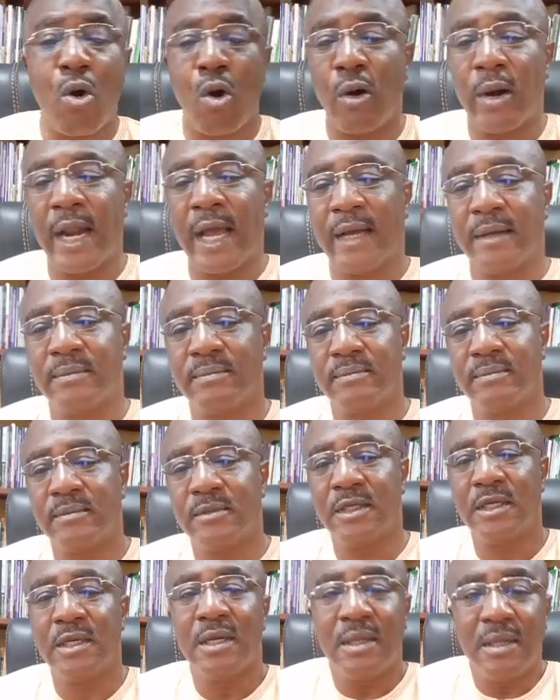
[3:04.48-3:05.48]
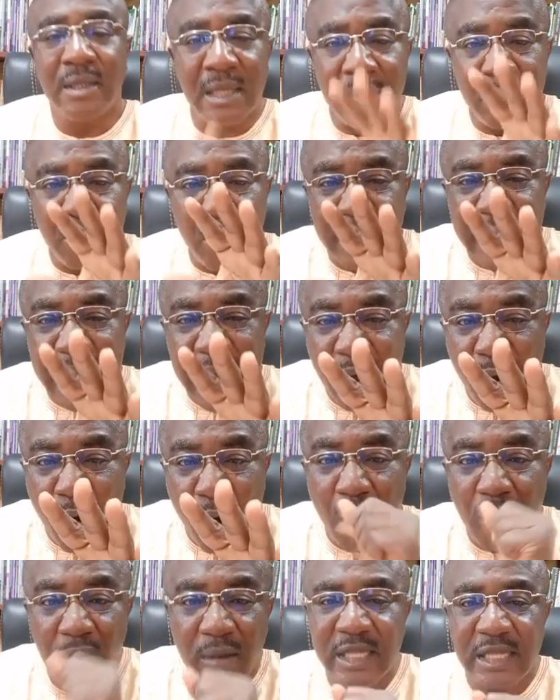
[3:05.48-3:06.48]
corner, the mother
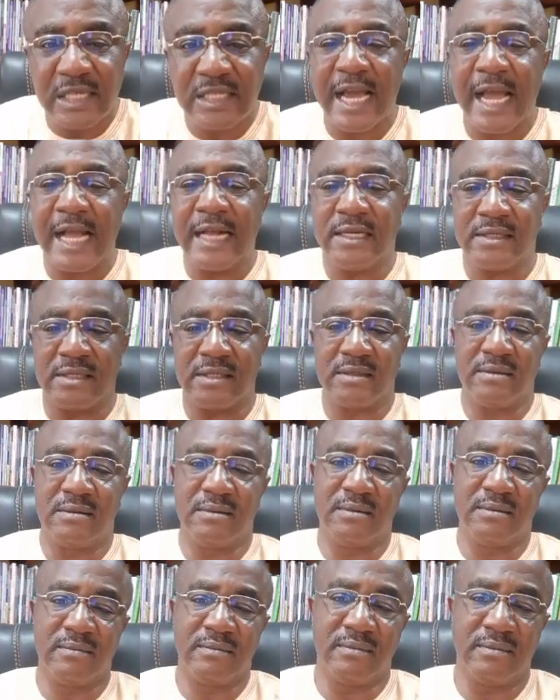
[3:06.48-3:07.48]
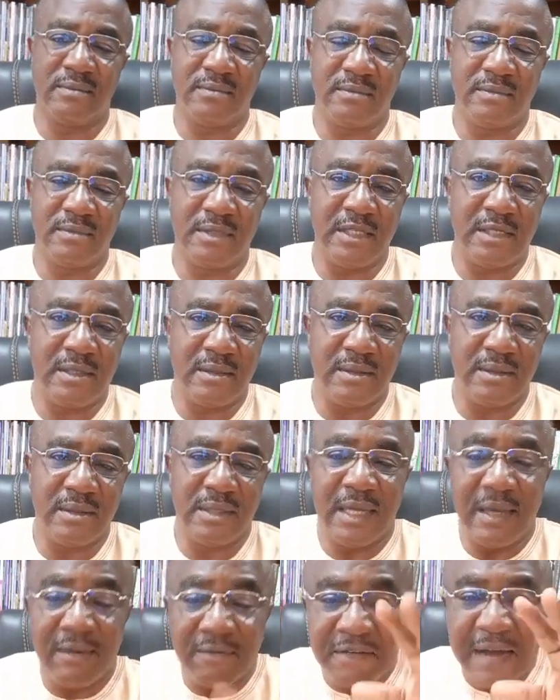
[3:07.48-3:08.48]
called the child,
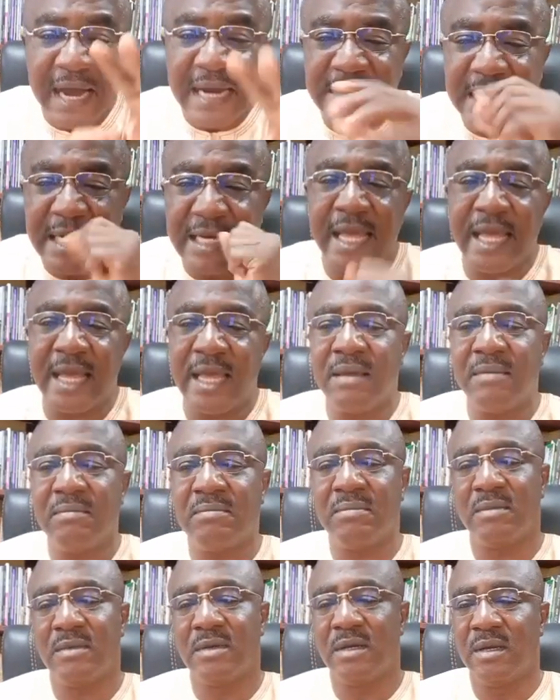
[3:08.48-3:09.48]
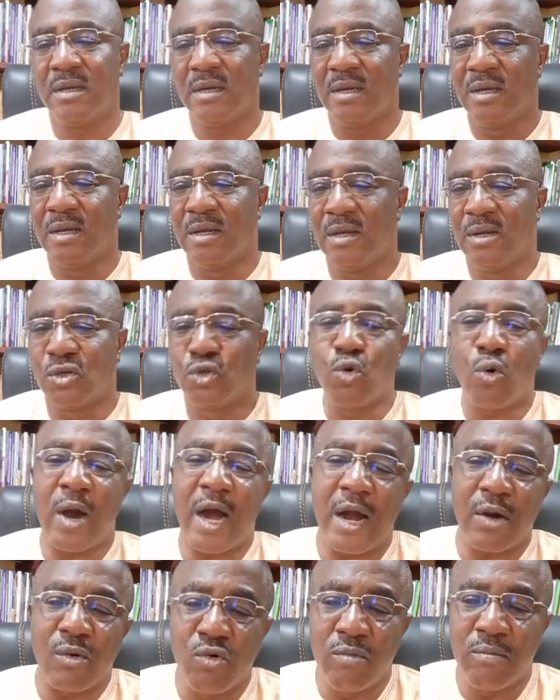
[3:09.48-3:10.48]
invited him to
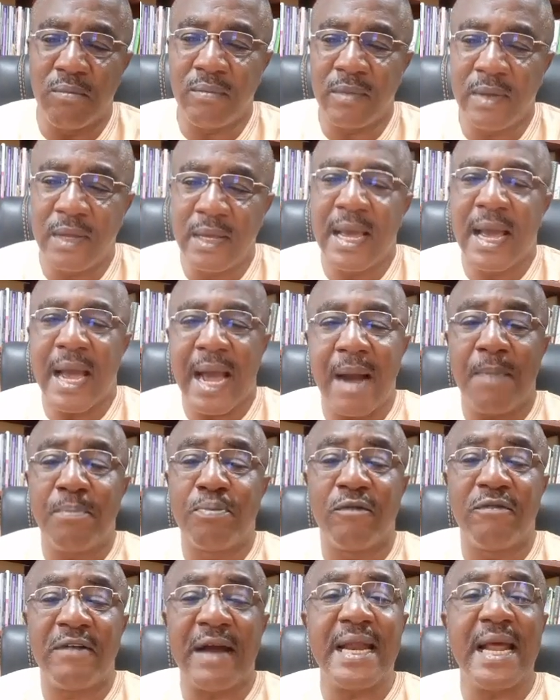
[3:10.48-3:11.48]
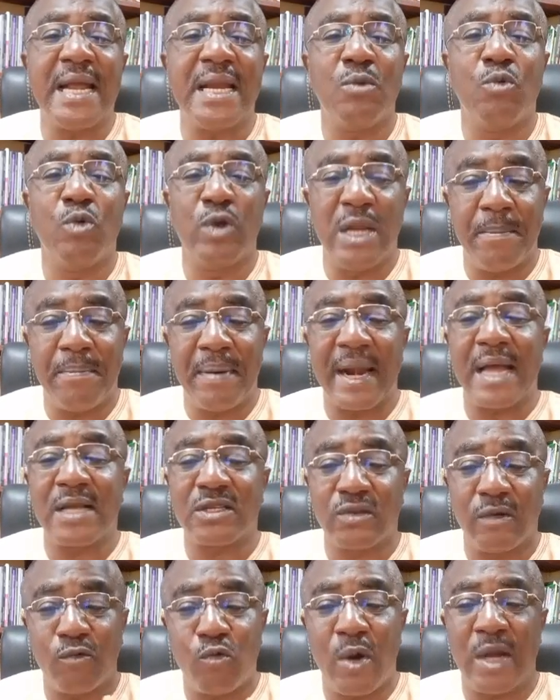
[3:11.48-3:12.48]
her room, and provided him with the
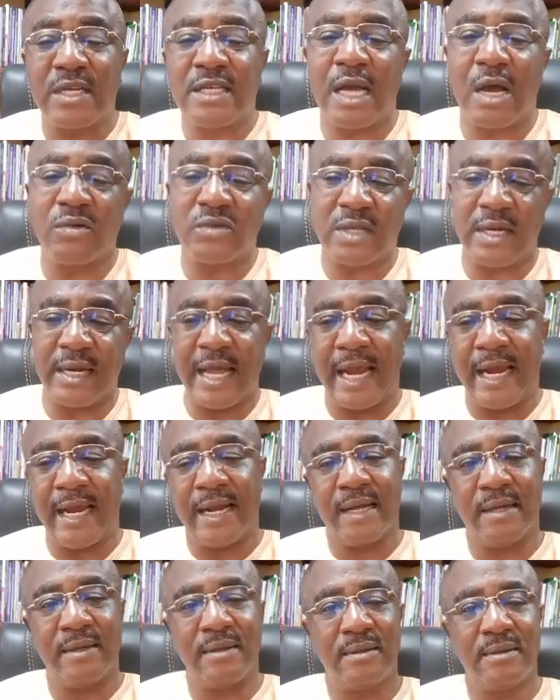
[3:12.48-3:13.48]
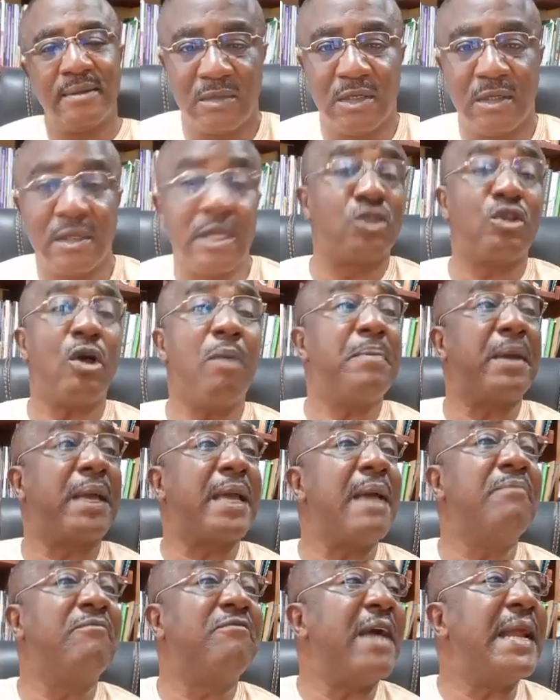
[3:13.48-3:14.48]
balance of 1,000 naira. The son
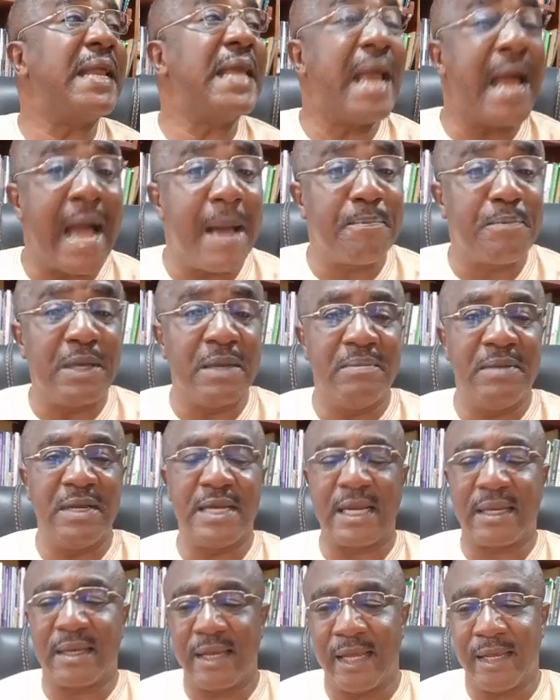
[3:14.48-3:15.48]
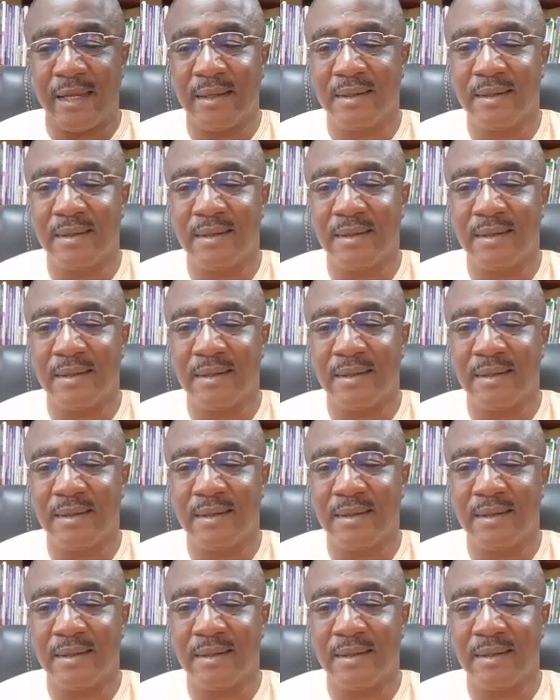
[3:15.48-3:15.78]
became very happy immediately,